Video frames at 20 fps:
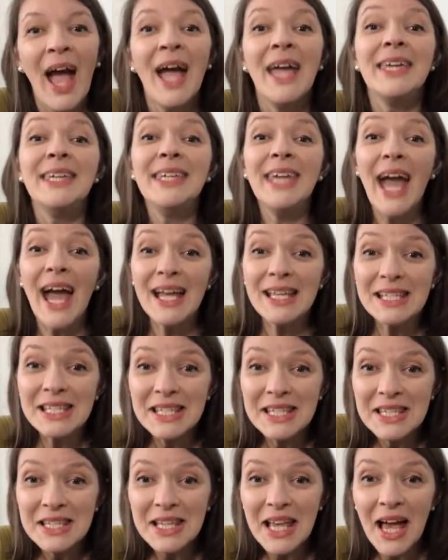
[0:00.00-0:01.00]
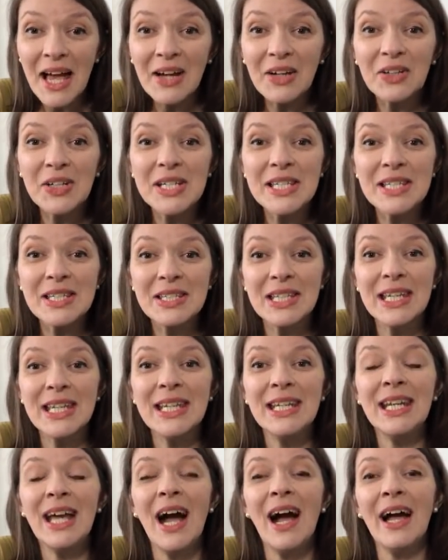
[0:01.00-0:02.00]
Yes,
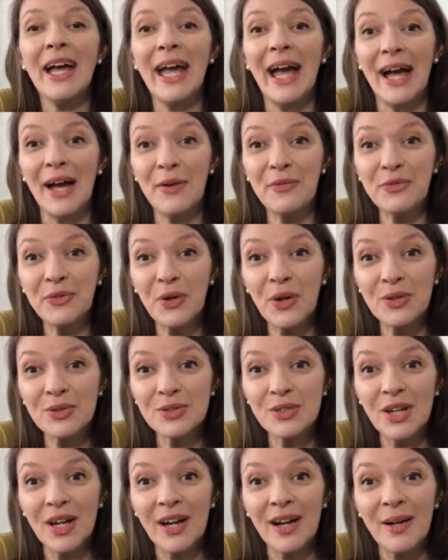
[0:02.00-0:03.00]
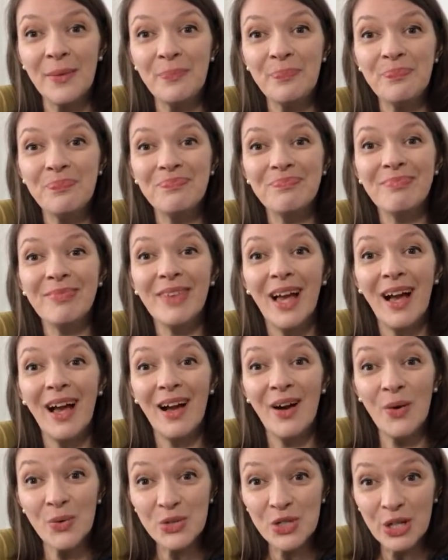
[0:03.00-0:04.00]
Christine, I have got
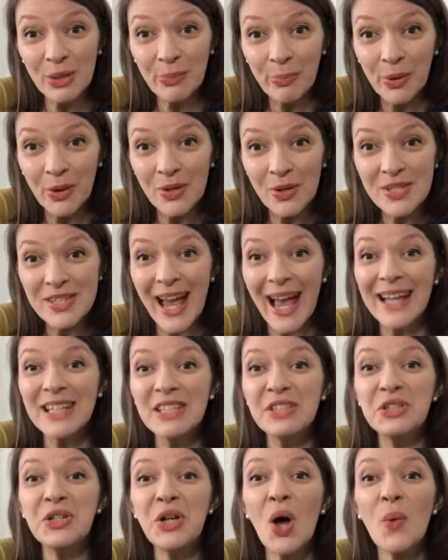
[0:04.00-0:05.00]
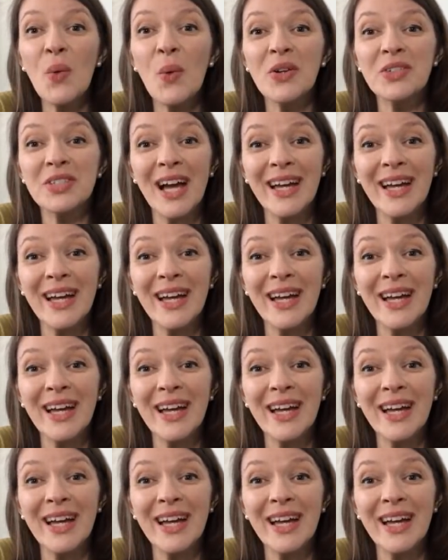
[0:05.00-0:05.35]
audiobooks, and you know what?